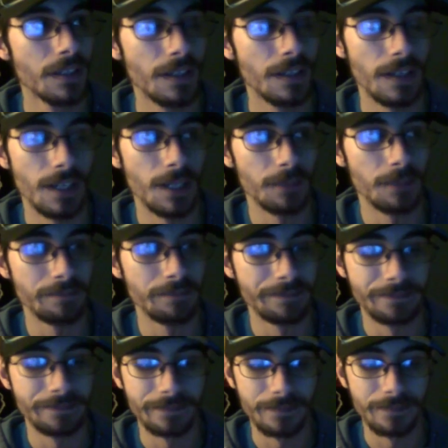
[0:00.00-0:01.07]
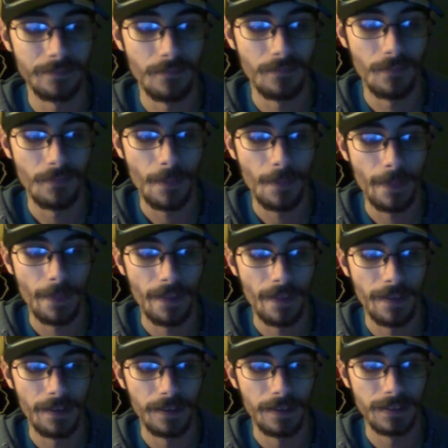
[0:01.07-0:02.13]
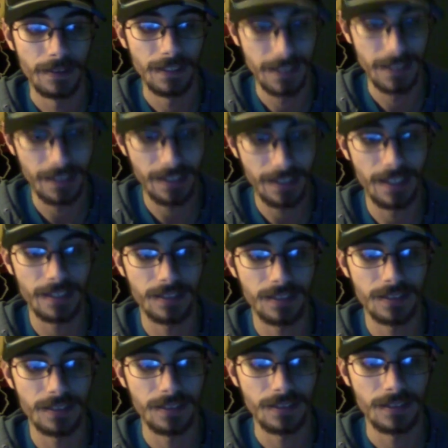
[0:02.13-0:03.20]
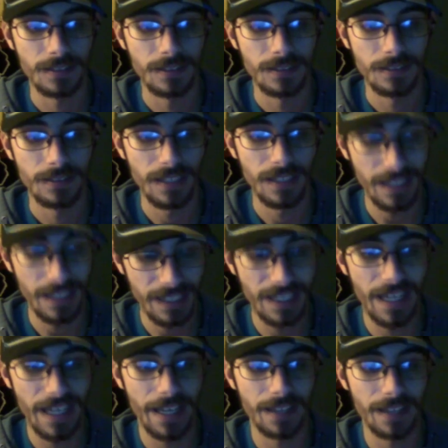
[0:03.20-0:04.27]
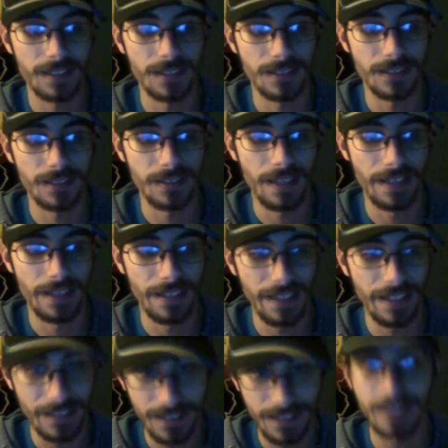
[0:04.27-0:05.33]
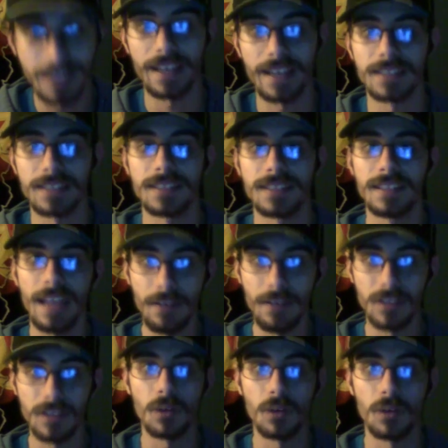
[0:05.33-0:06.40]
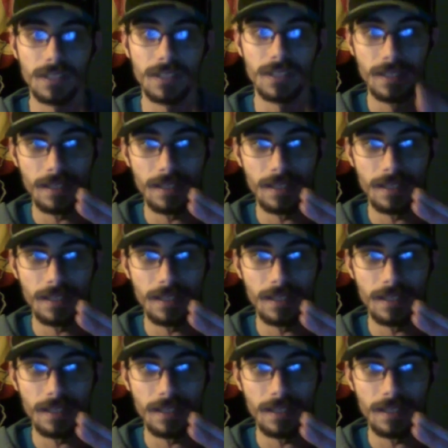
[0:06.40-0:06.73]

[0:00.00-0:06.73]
The ZLX, the EKX, and the ETX have its own